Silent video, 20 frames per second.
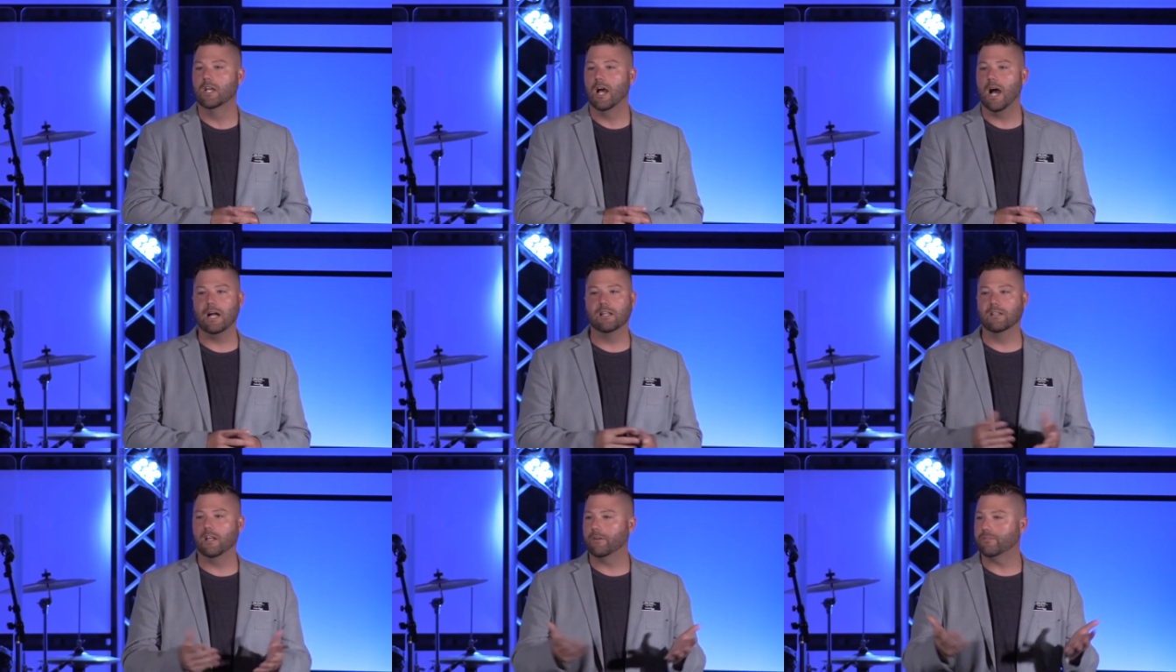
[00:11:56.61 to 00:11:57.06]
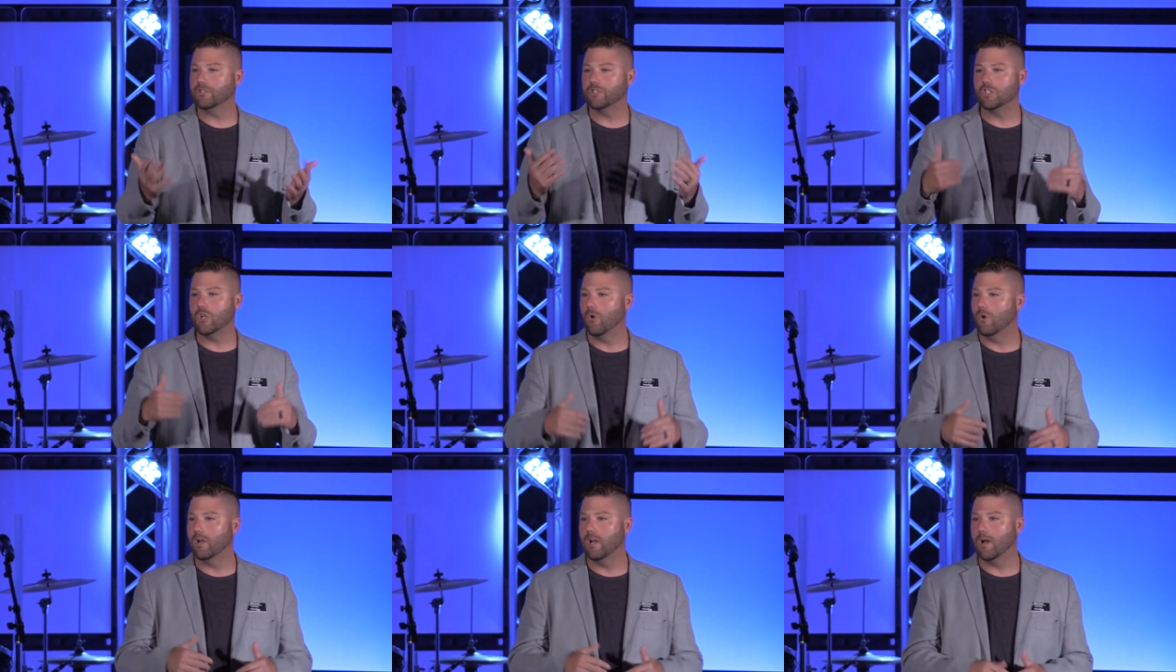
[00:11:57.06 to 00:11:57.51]
I love
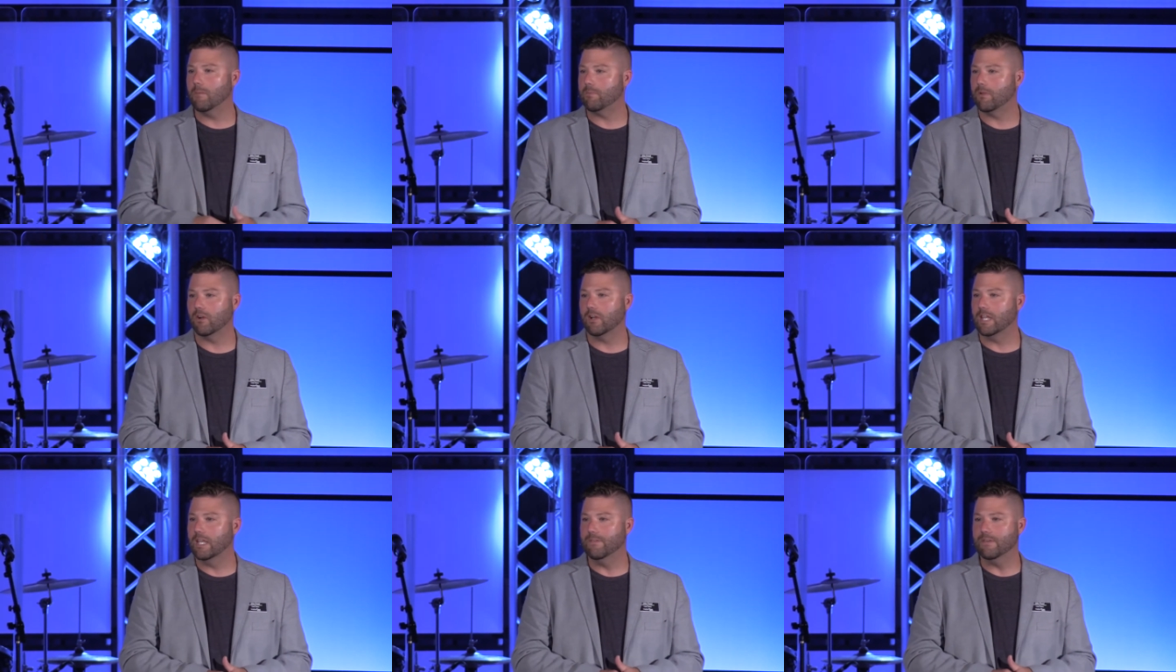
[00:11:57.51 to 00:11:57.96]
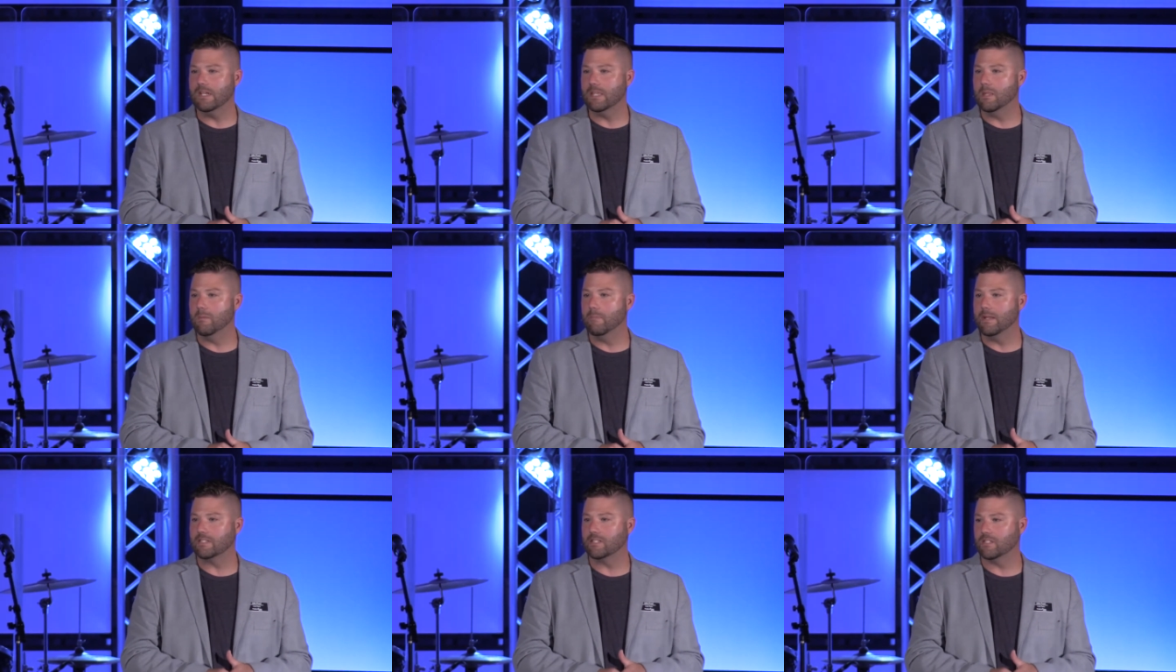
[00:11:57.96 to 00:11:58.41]
showing up here, even in
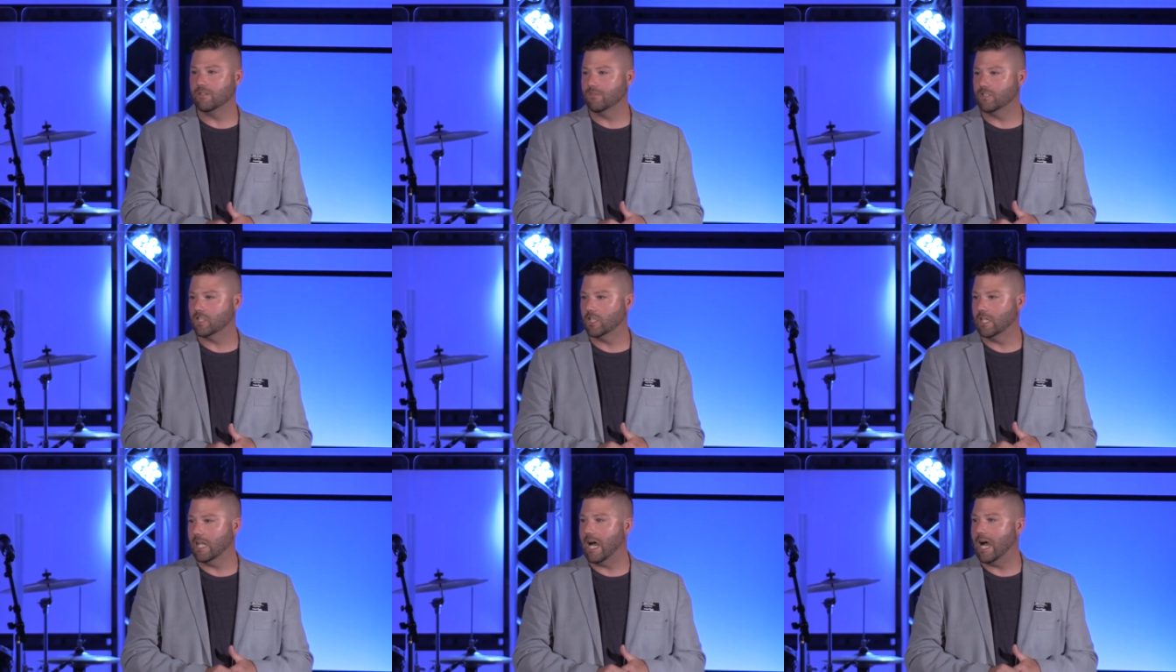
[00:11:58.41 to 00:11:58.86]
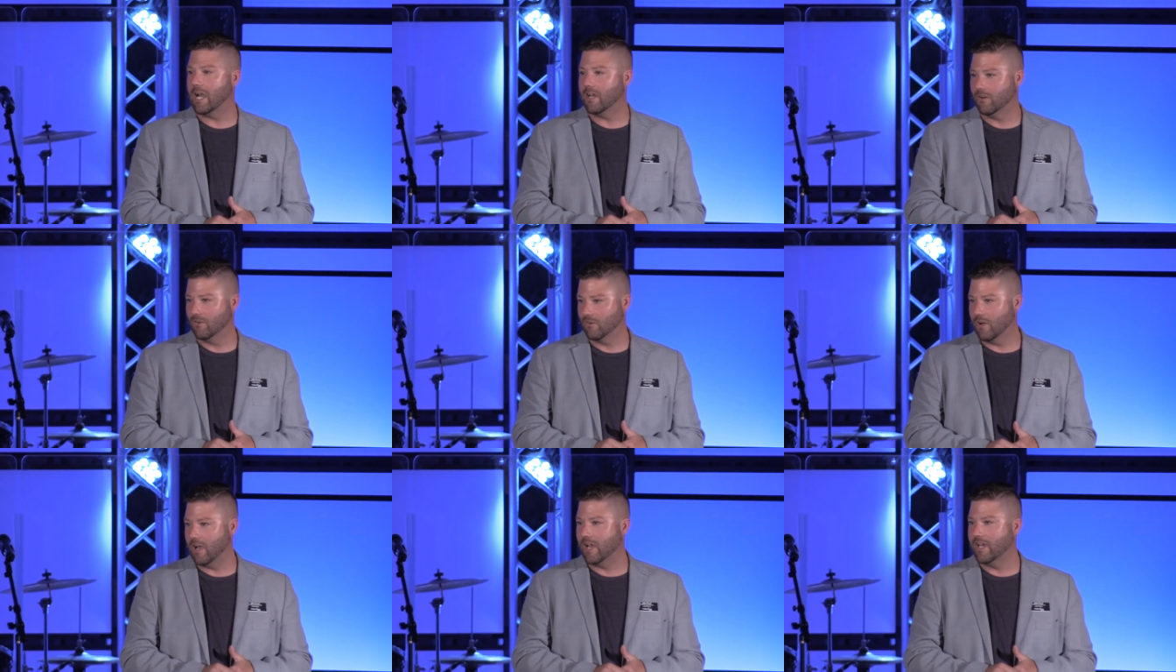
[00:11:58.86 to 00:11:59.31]
the midst of July,
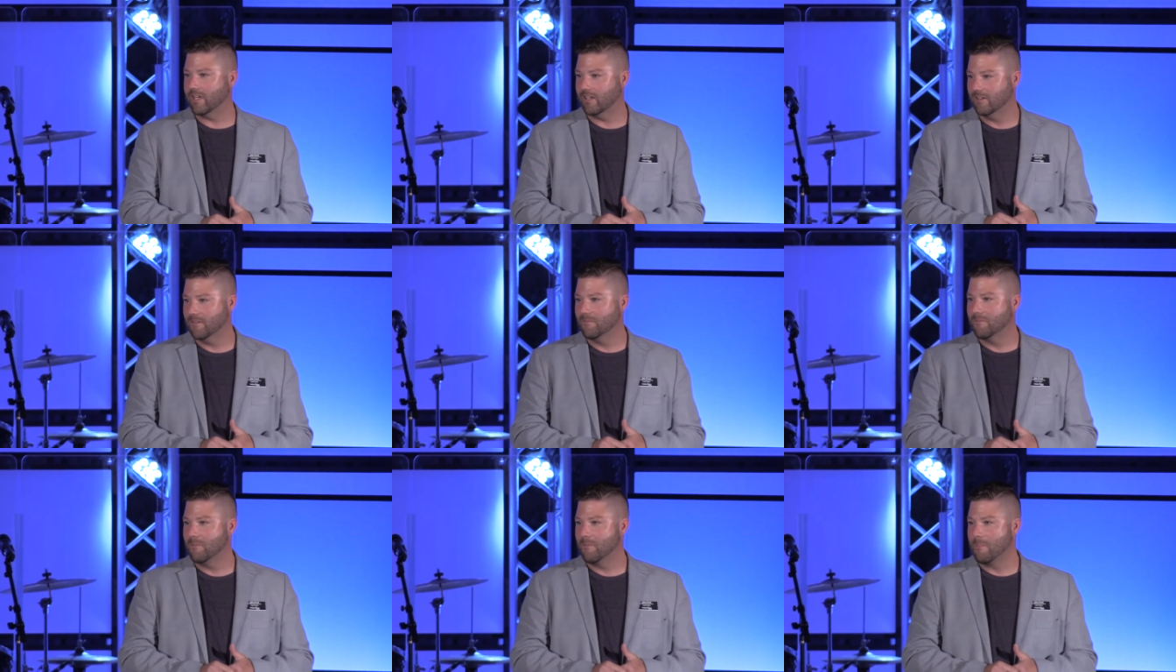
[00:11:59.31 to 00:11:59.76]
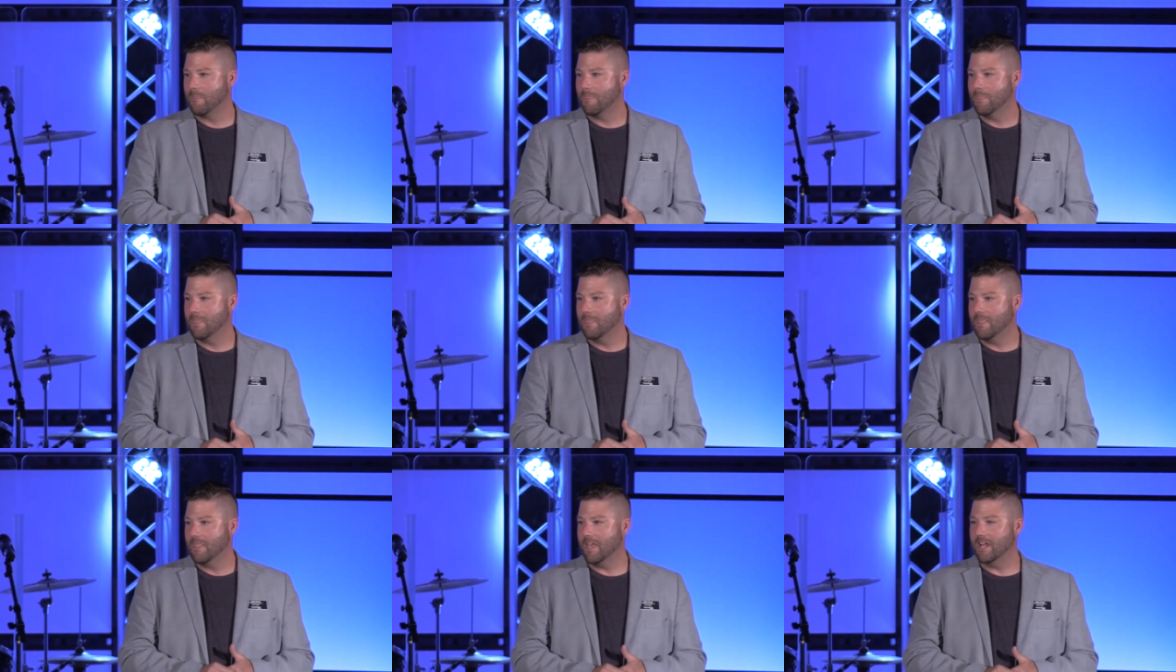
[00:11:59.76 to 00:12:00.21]
right?
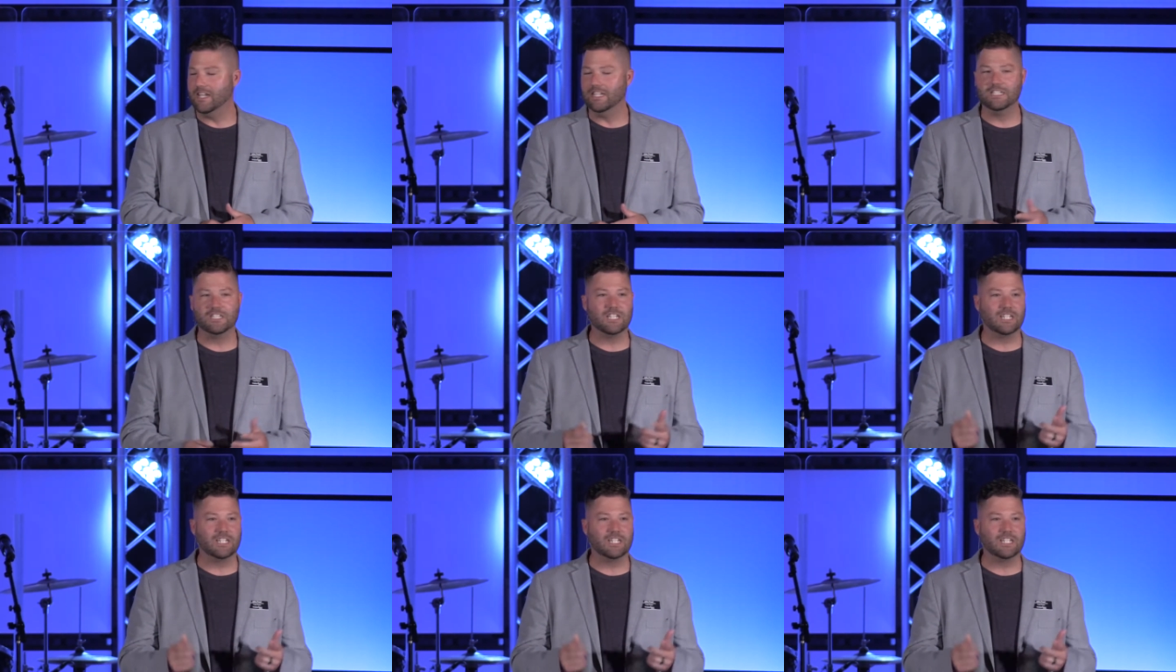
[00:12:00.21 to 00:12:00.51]
And in